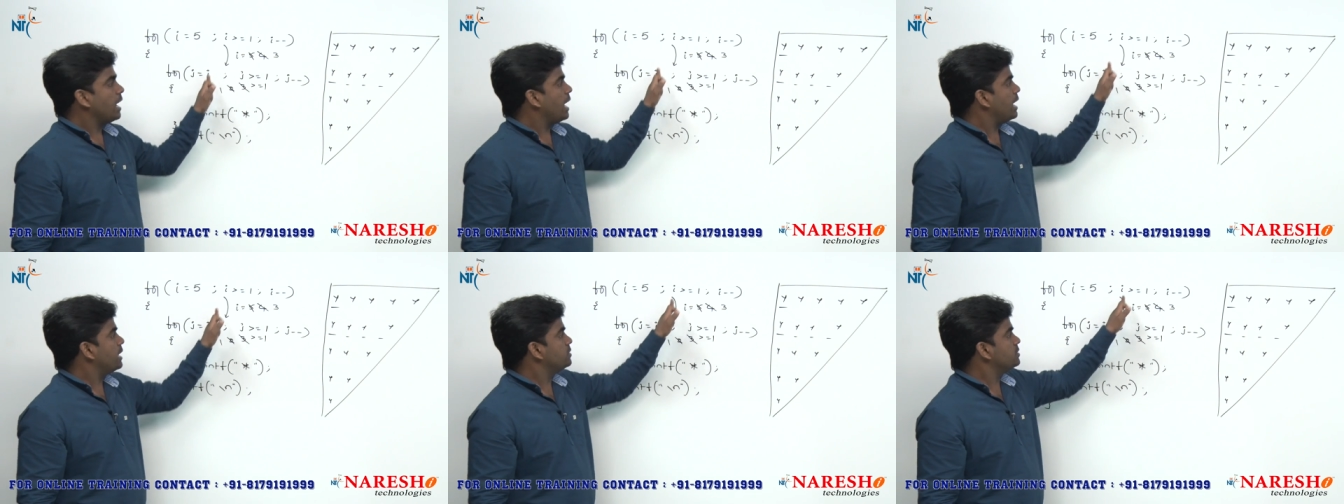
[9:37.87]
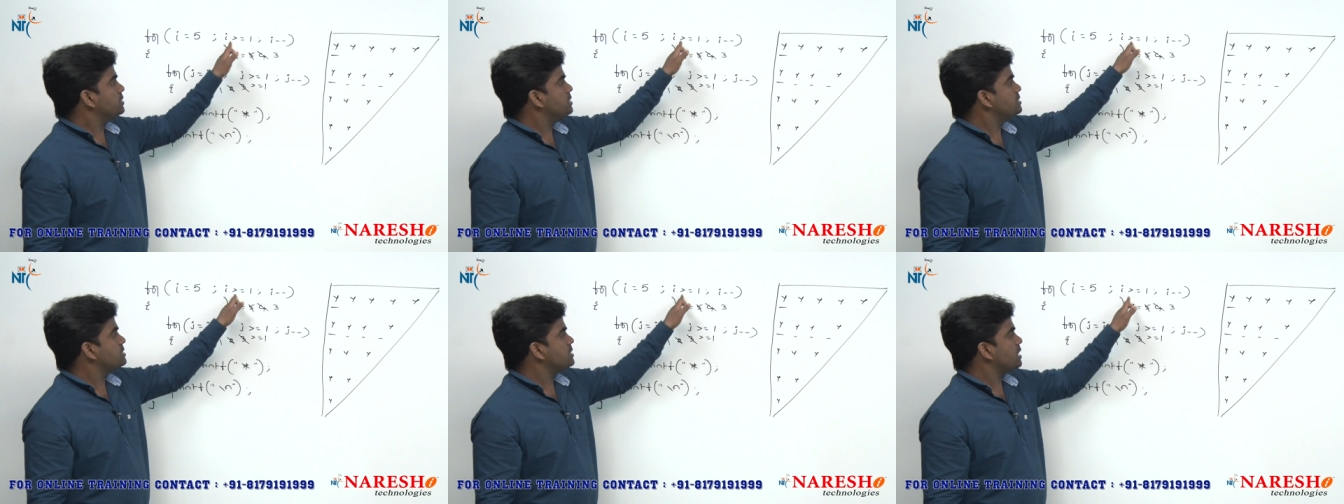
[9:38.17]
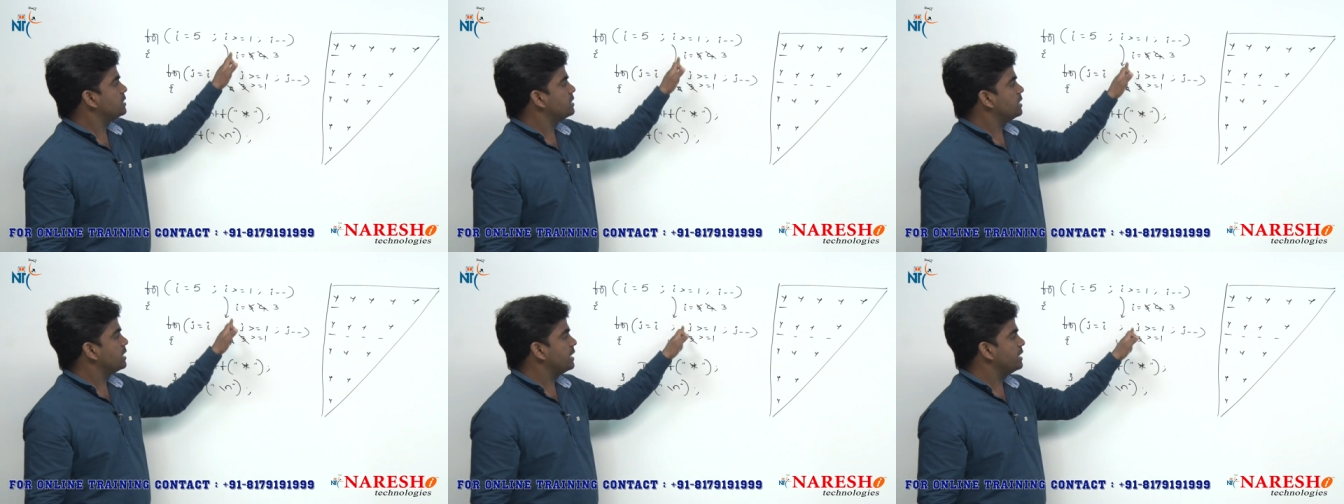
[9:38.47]
and these
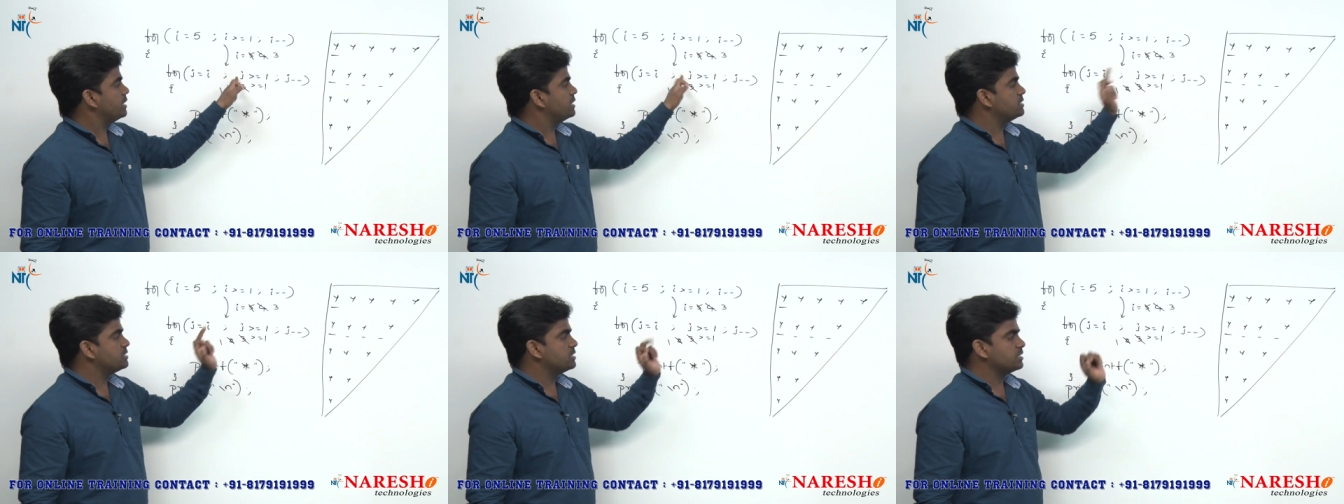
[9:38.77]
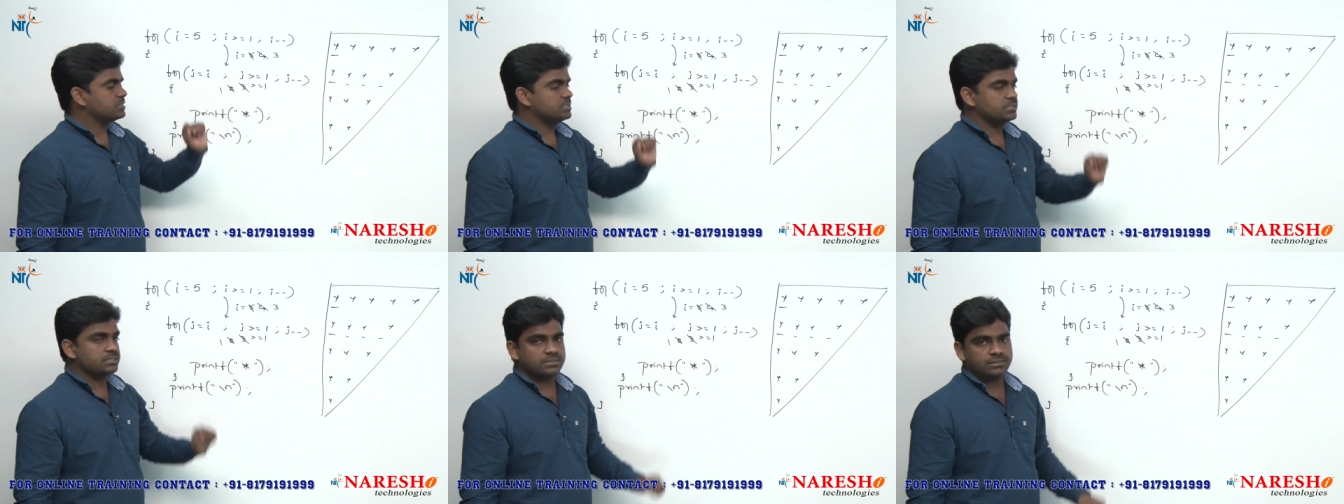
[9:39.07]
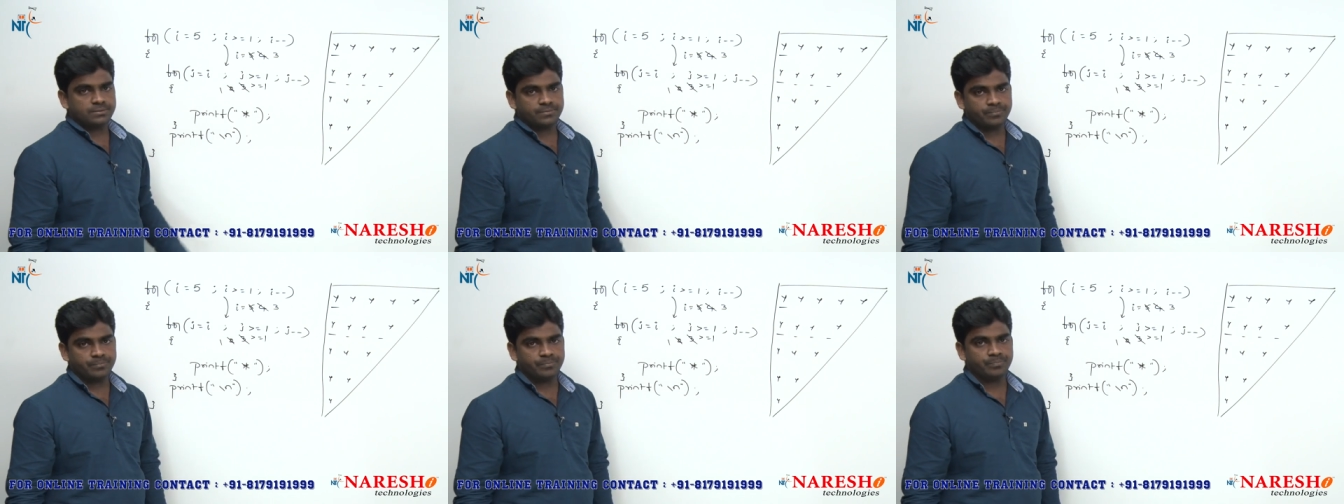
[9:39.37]
are the
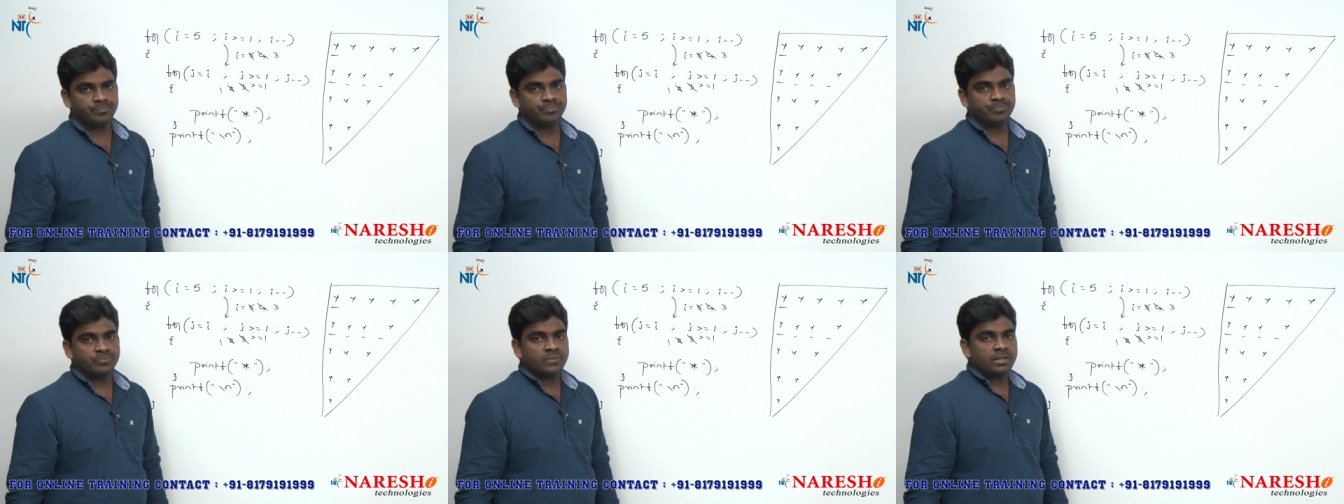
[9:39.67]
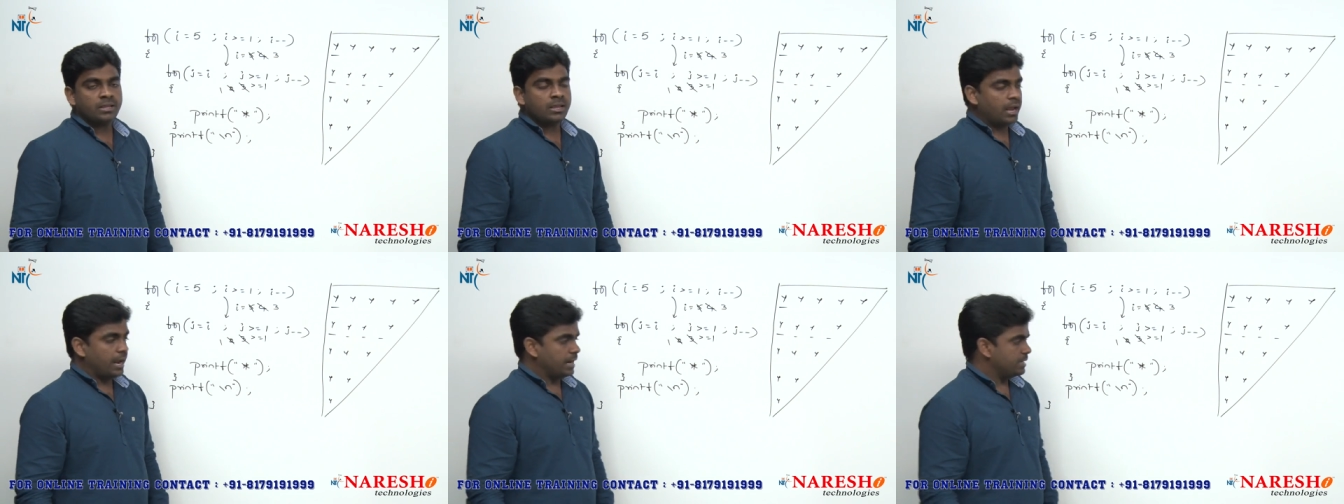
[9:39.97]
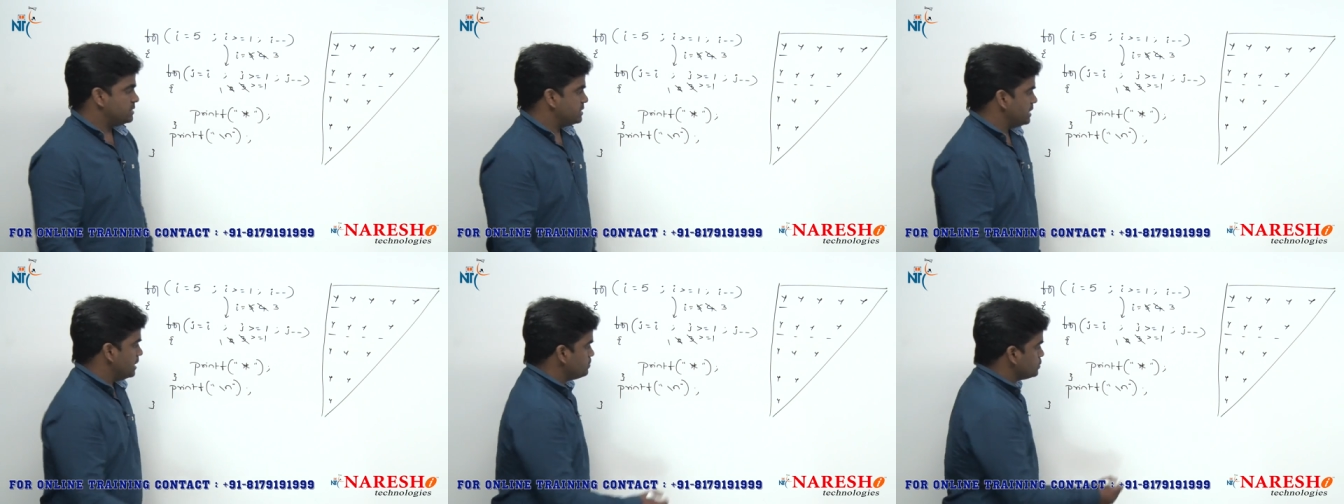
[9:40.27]
conditions.
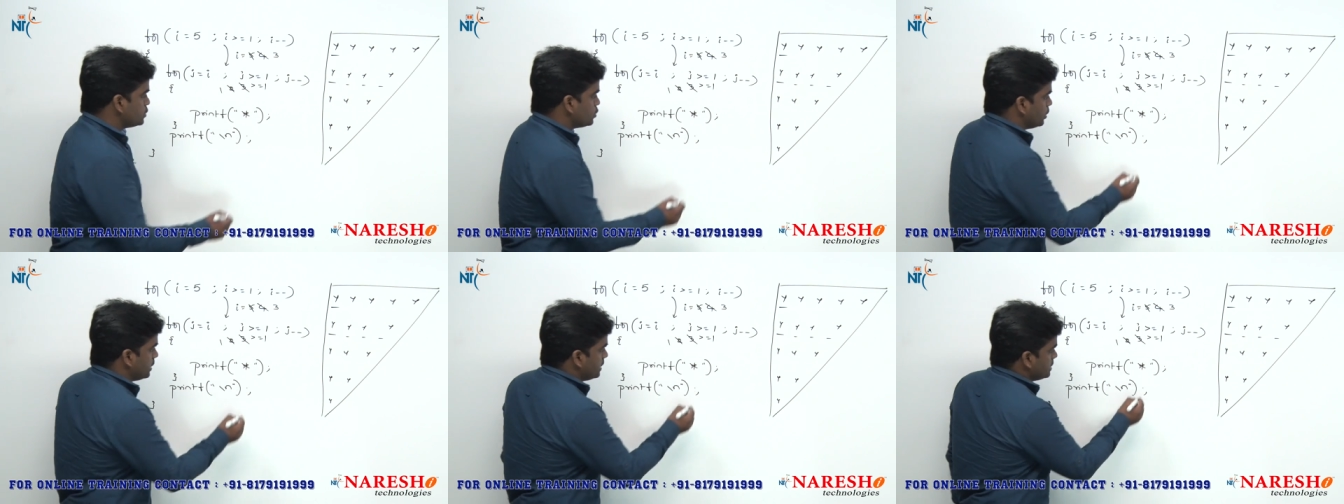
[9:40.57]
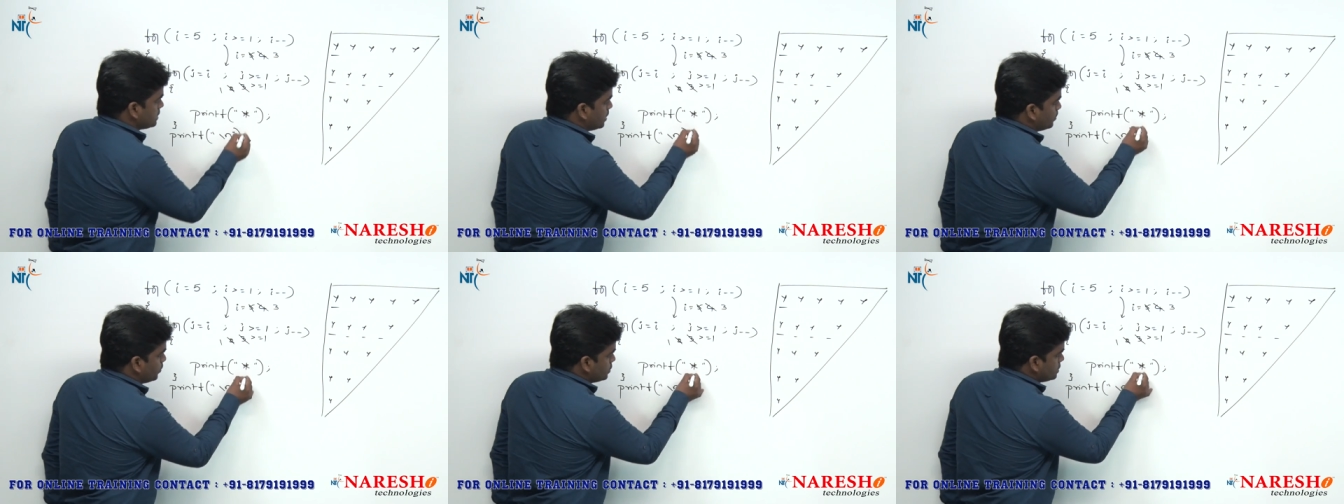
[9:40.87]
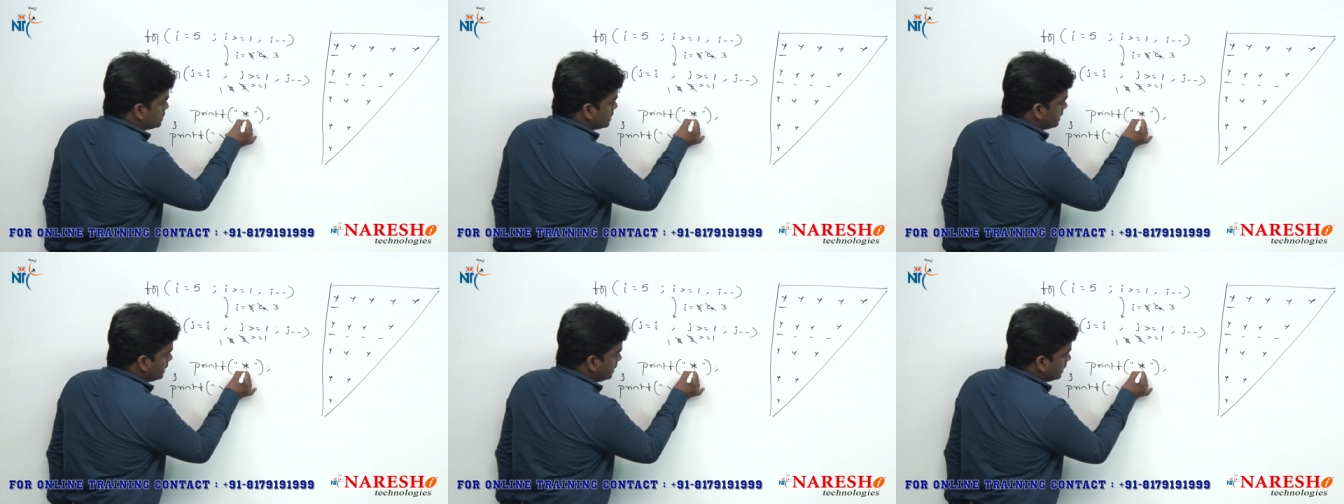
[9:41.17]
And same story,
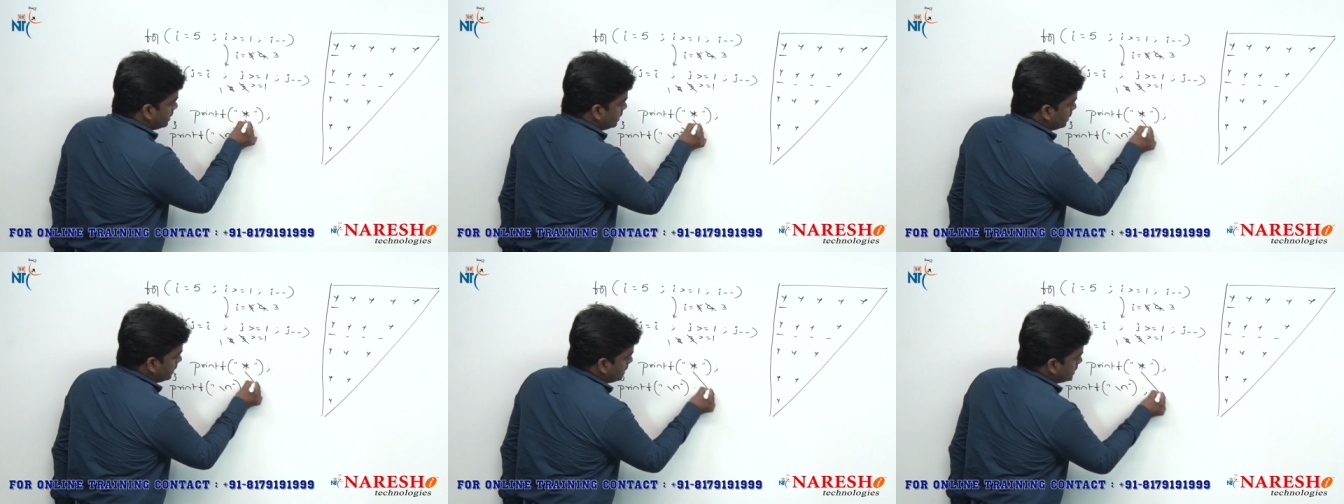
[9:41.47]
suppose here